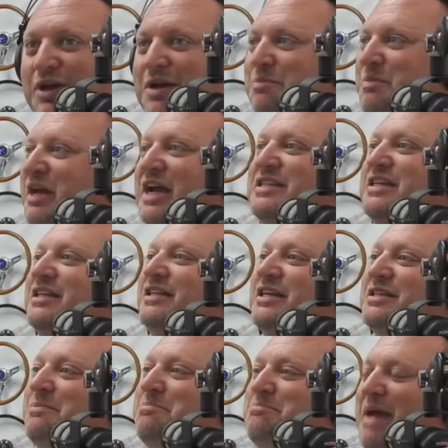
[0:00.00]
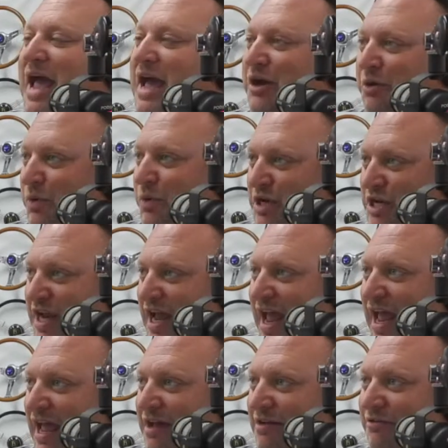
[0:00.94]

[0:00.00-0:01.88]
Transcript: because it doesn't matter what you have.